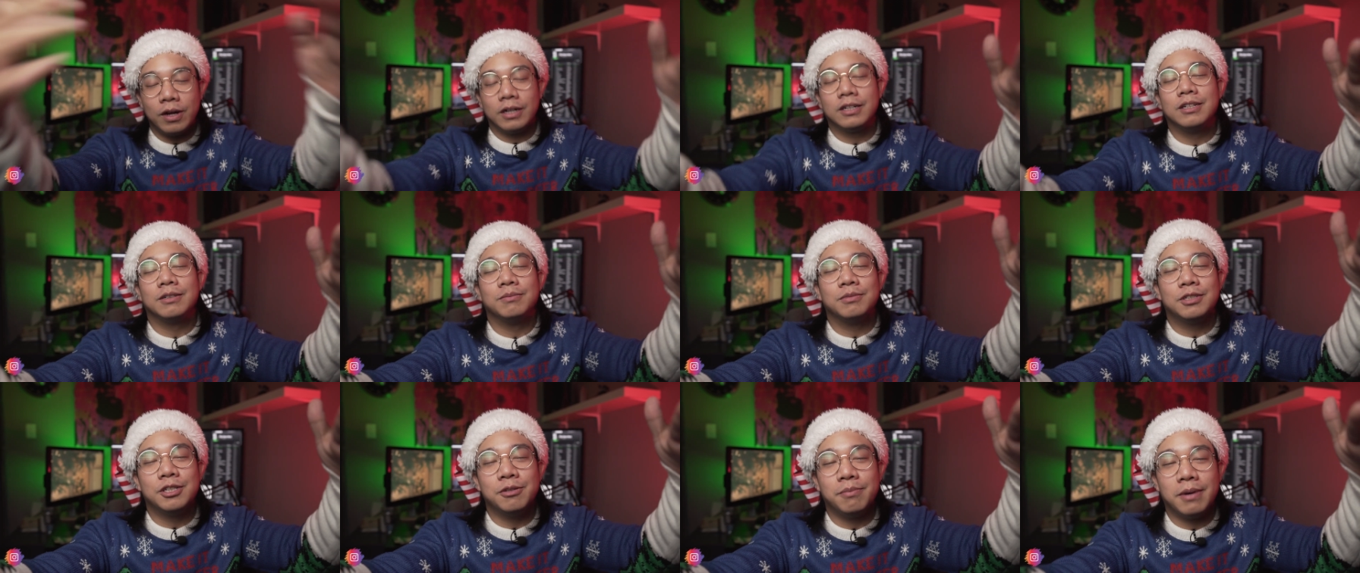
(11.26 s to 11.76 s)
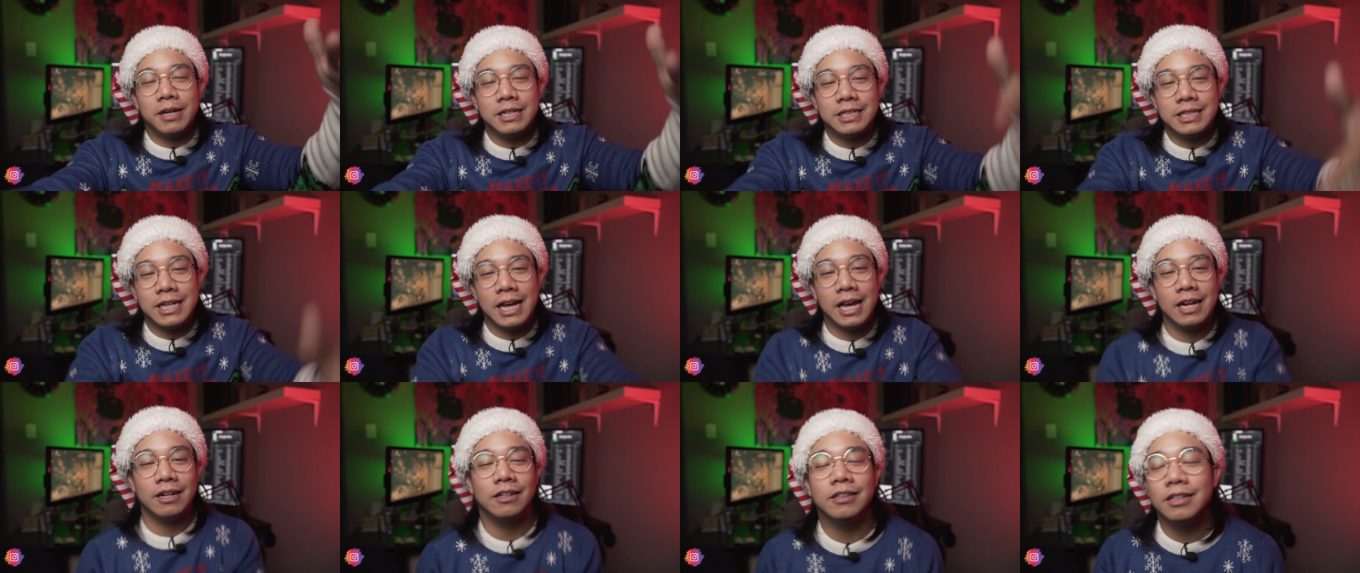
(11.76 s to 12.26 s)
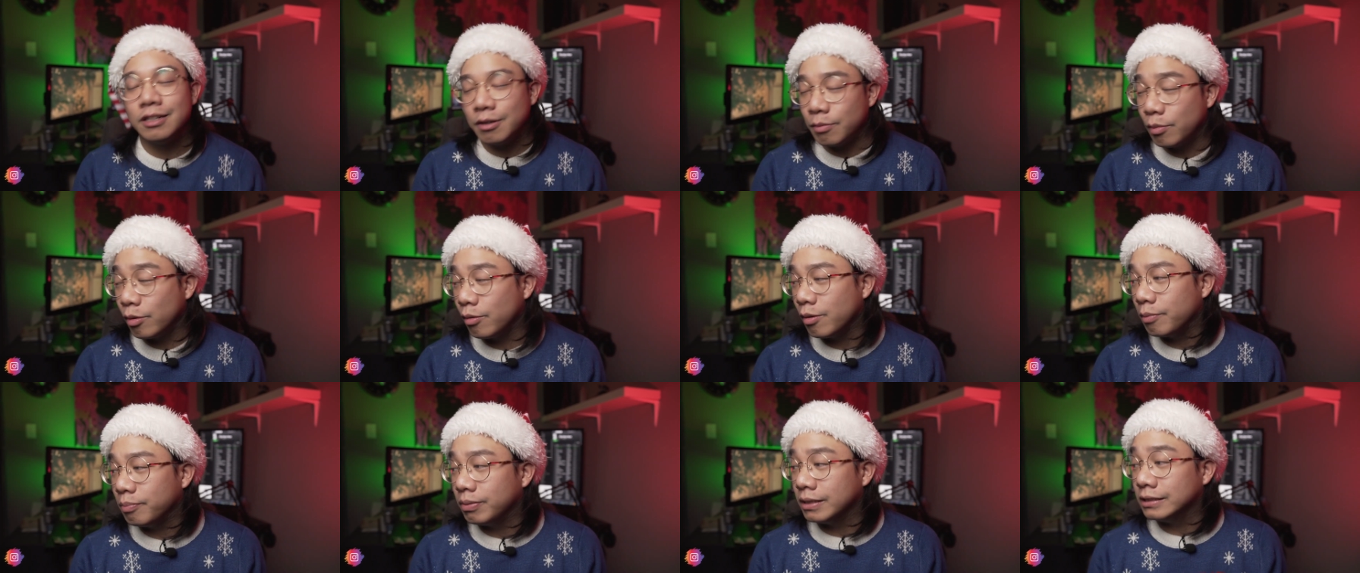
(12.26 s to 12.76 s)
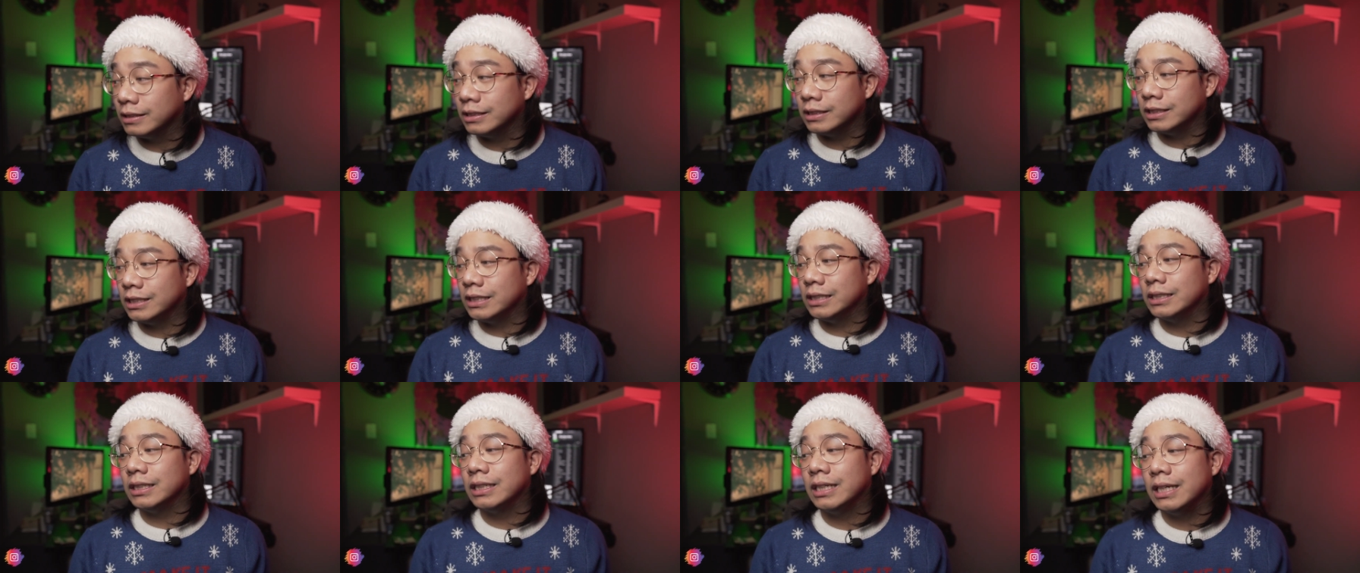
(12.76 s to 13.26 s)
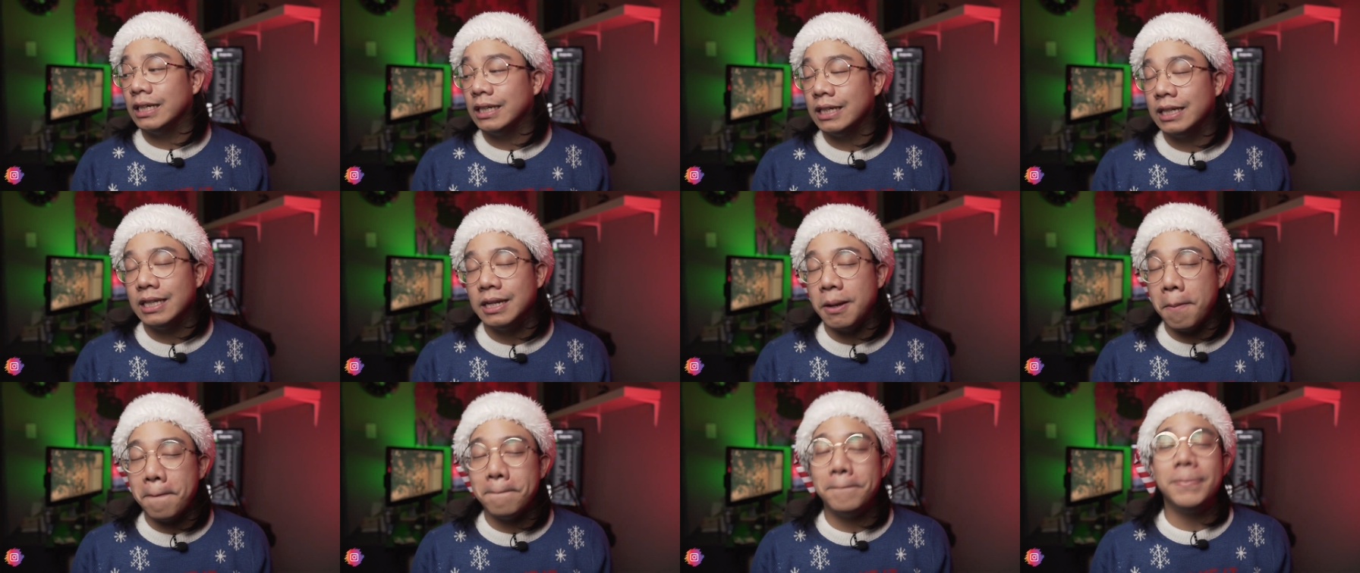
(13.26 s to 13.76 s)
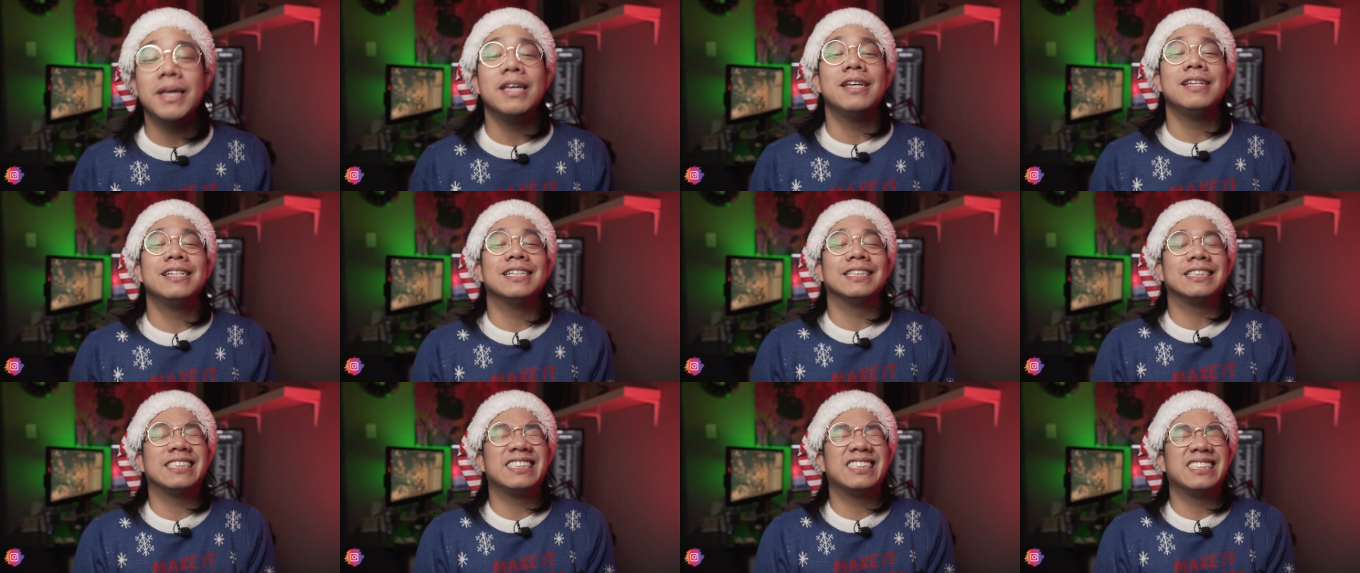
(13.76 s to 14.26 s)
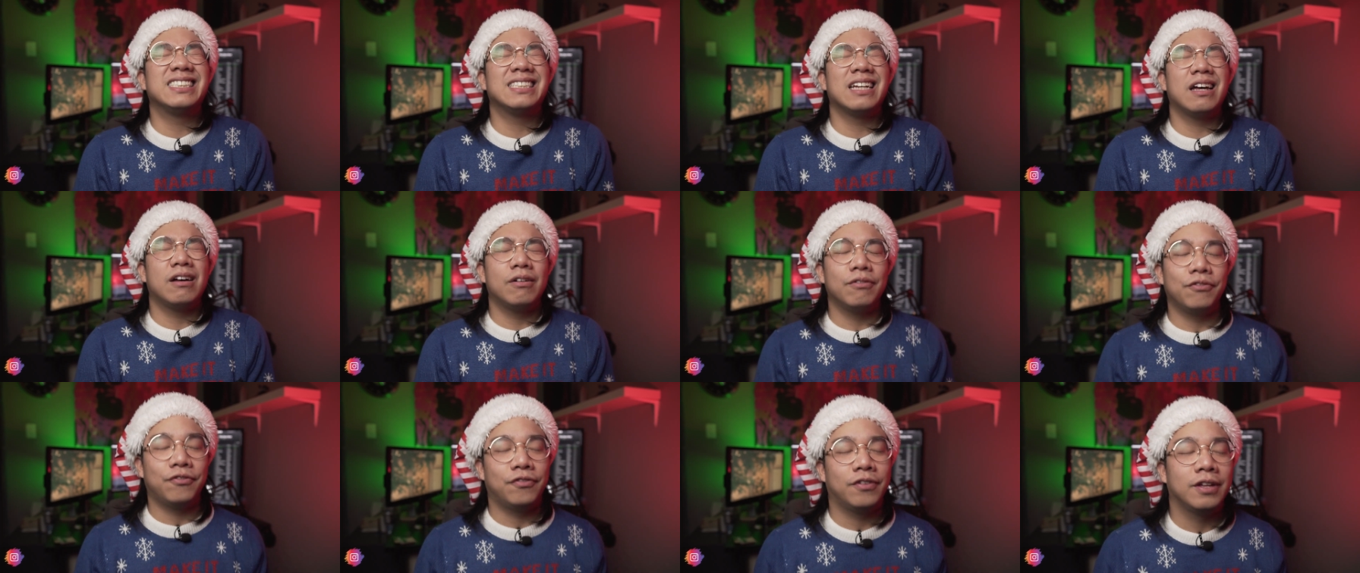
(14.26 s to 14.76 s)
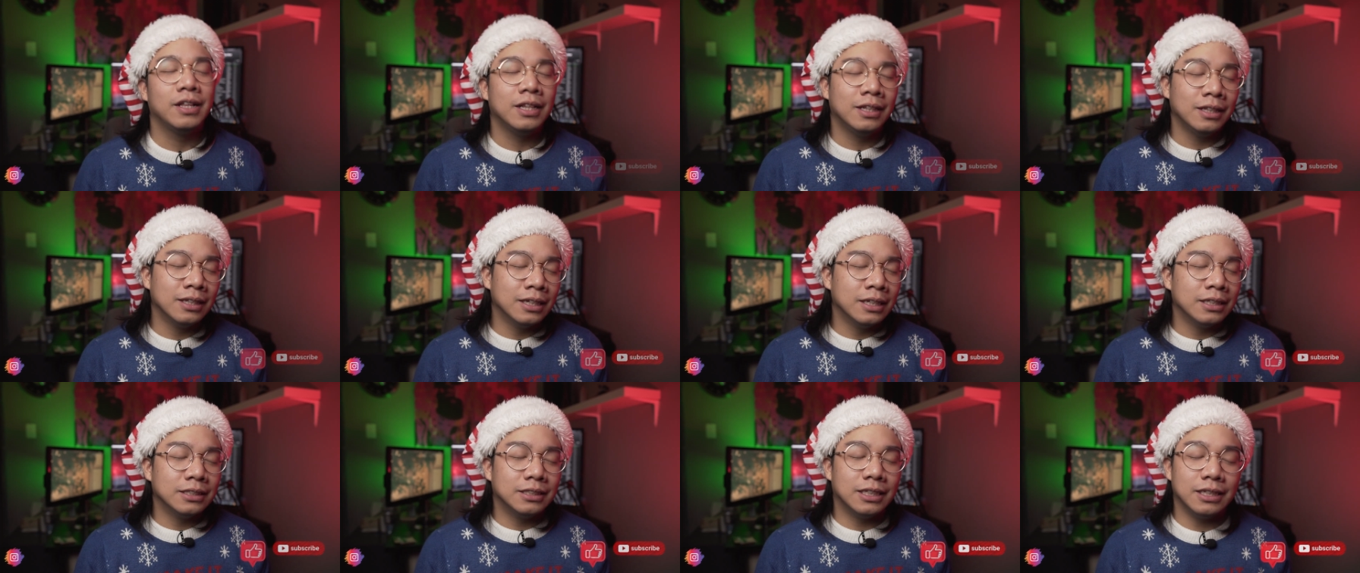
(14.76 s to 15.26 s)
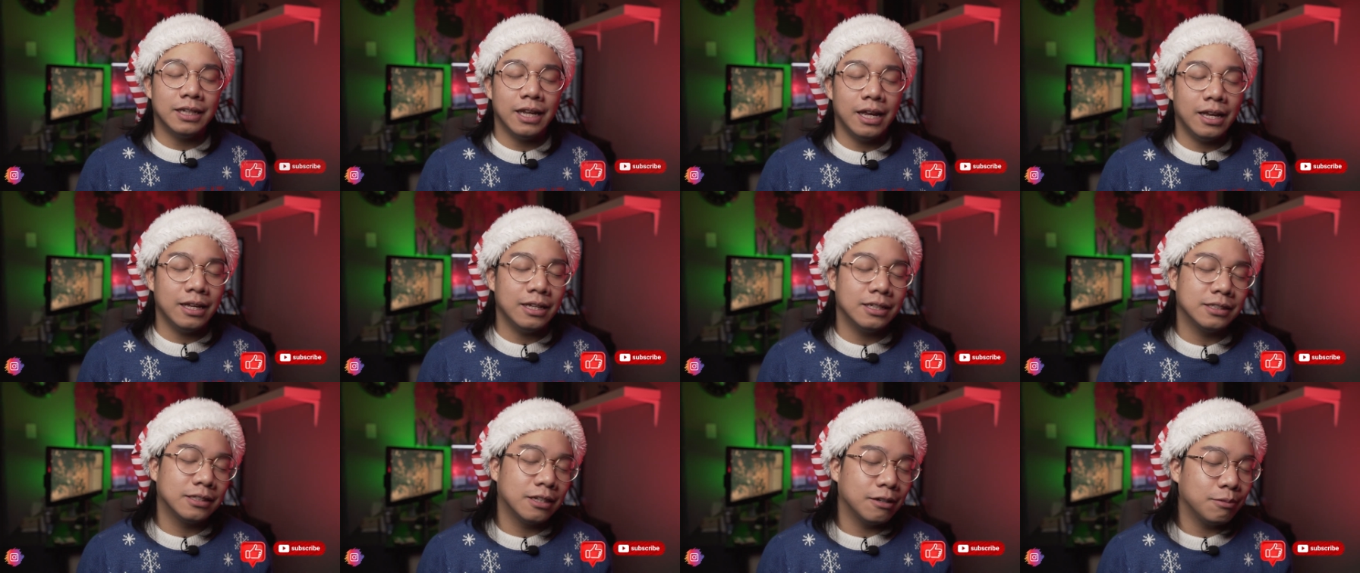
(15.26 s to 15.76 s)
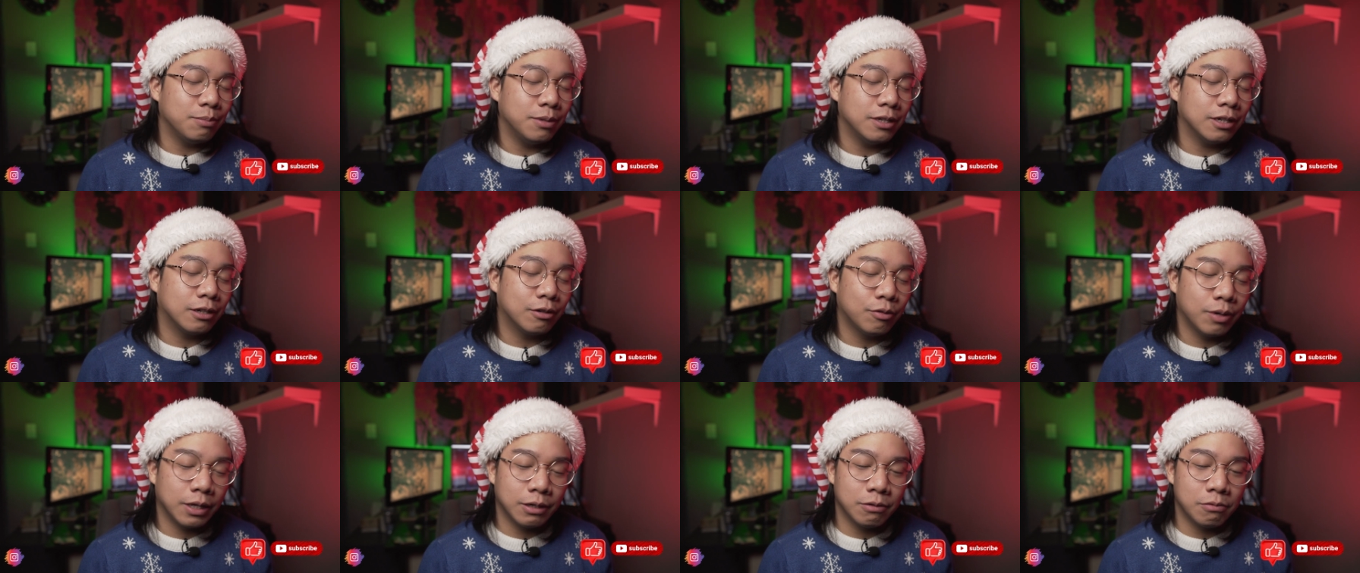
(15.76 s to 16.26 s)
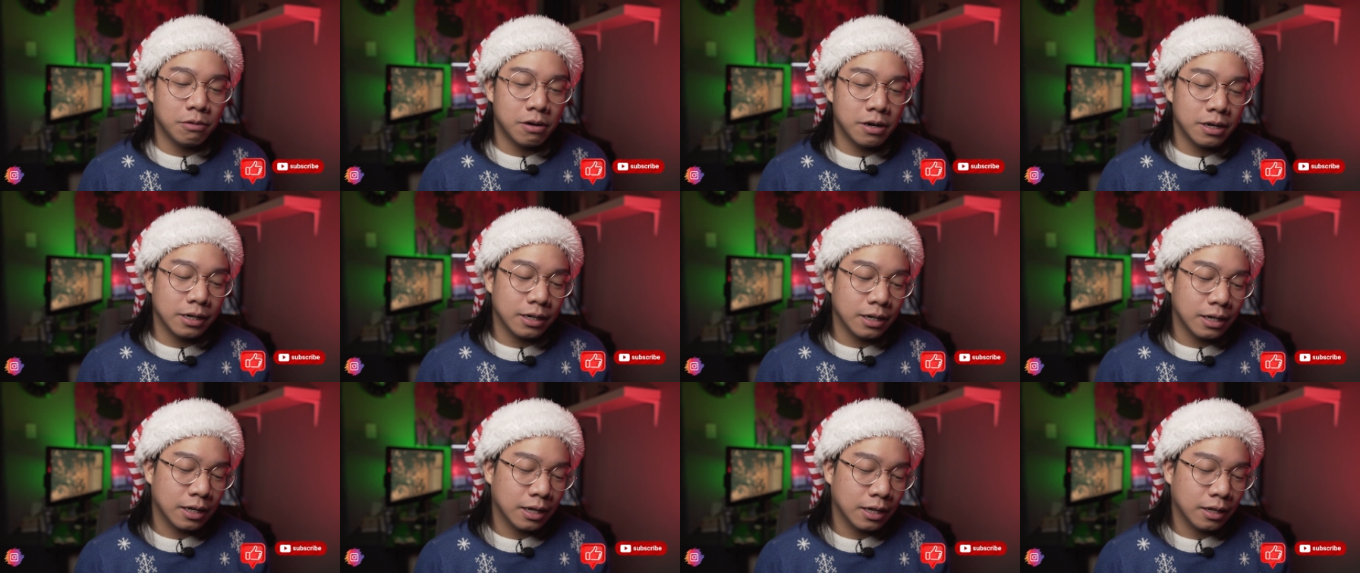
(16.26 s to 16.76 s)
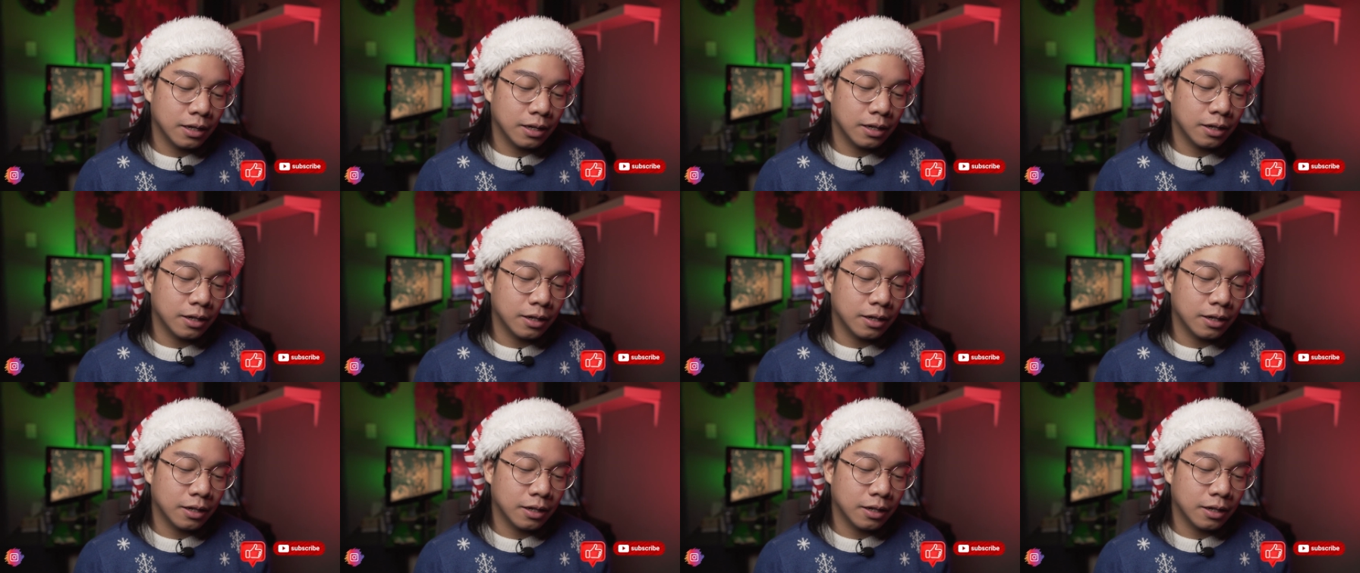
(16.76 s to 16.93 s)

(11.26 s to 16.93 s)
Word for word: Welcome to my channel, the number one place to chill, kick it, and be yourself. Today is gonna be a quick one.